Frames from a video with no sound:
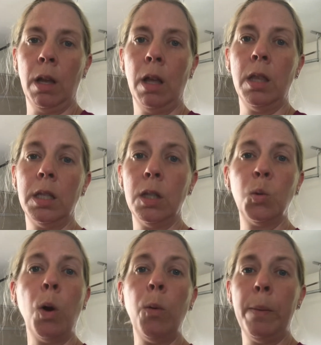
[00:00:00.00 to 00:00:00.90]
this is
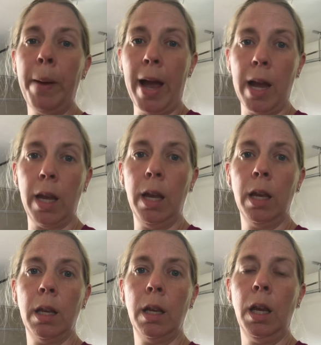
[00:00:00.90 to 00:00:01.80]
what we pack
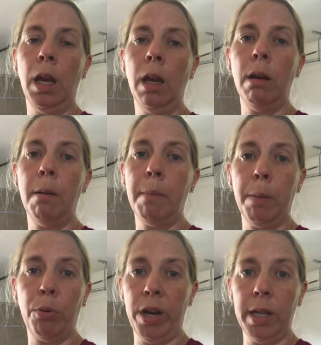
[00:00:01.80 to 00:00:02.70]
in my
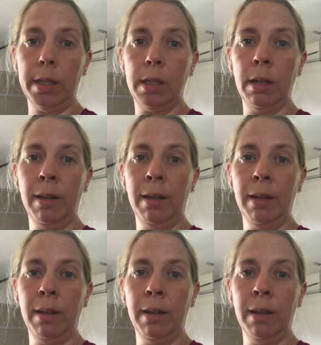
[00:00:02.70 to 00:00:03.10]
Prius,